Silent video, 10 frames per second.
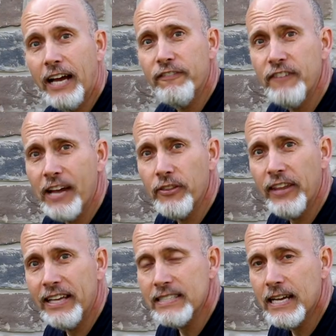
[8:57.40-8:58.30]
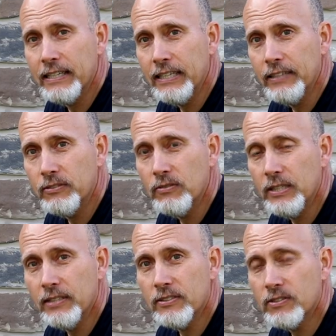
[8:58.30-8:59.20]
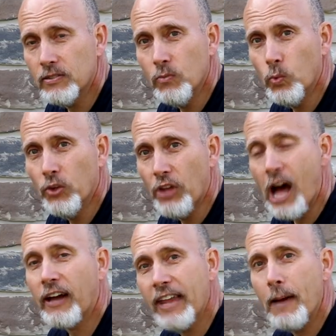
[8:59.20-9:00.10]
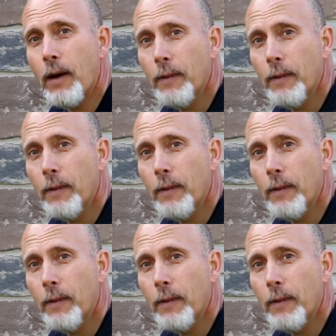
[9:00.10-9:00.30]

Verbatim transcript: I've found that uh, it, it will knock that